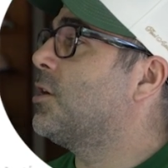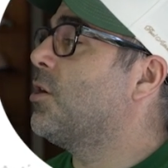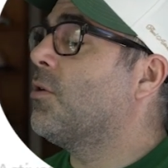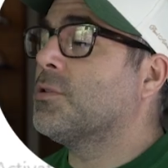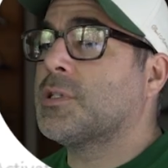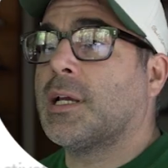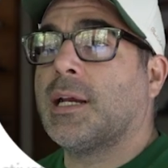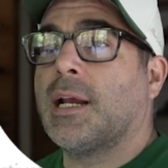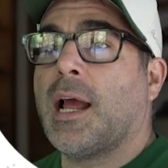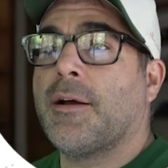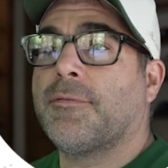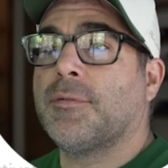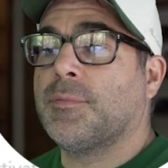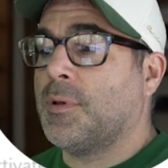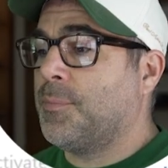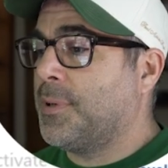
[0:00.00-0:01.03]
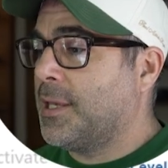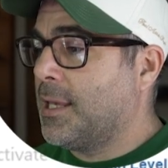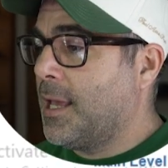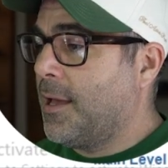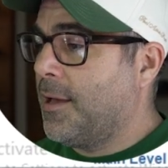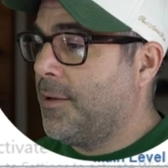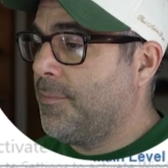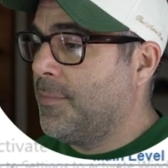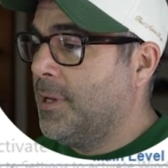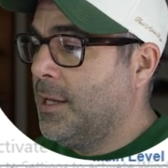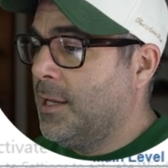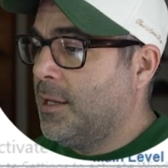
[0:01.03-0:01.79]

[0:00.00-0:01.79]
notes I got from the PM,